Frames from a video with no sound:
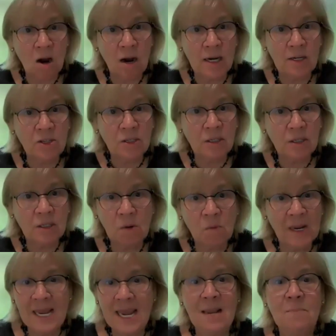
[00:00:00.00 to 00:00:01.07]
large,
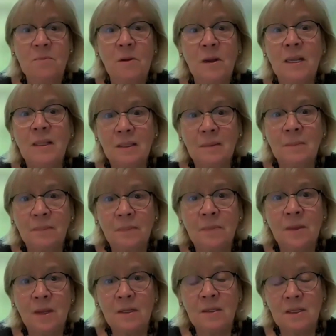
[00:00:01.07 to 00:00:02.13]
we can't breathe.
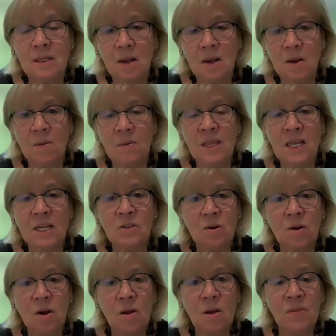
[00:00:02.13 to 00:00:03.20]
So these
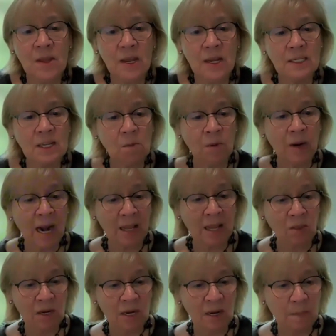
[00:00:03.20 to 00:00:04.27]
are all things that when I
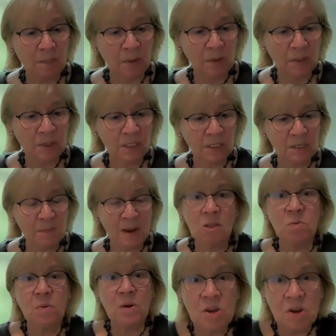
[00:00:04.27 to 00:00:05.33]
look in a person's
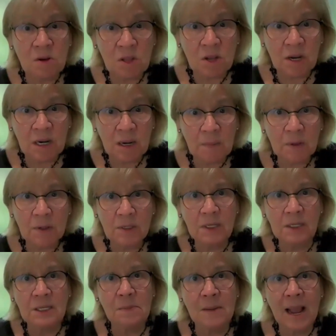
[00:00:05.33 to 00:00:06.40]
mouth, when you look in a
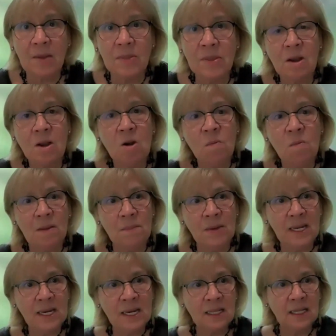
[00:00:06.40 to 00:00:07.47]
person's mouth, we
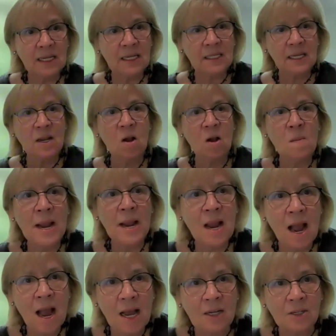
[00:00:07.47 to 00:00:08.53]
immediately see, oh my
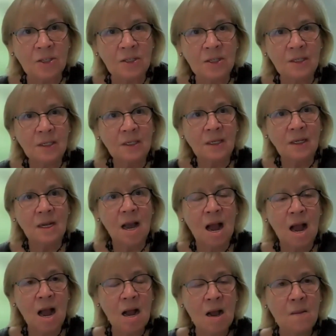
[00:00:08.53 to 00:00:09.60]
gosh,
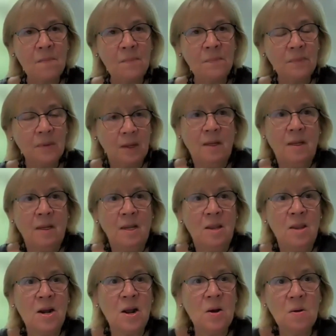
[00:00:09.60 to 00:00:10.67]
um,
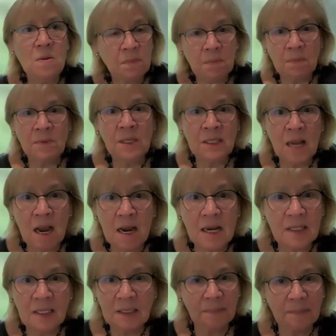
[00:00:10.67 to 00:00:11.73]
the tongue
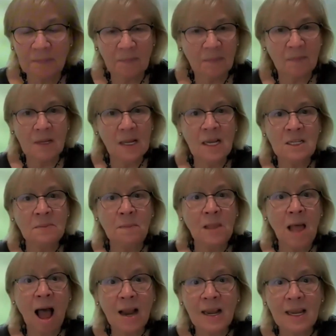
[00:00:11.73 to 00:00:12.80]
is
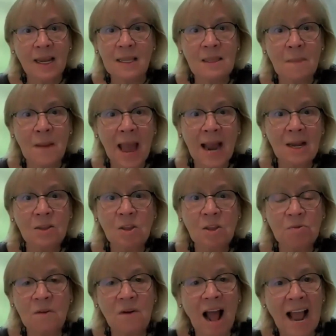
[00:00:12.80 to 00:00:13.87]
blocking the back of the
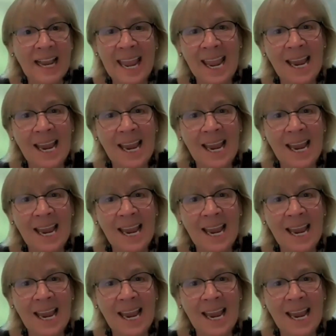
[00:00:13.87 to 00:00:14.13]
throat. I